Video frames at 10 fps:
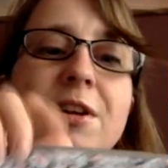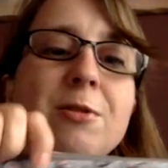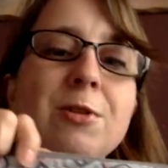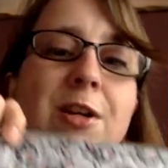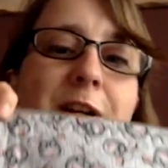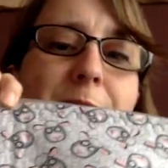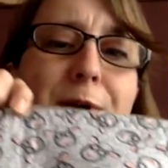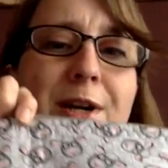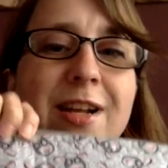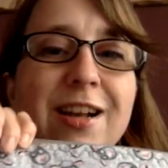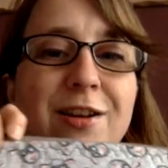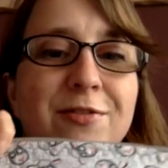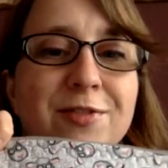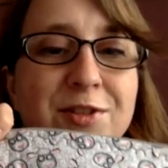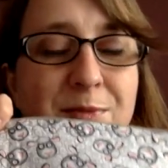and I really, really
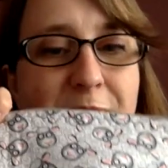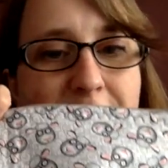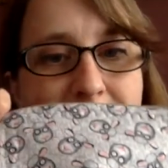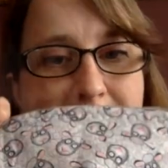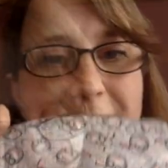love this bag.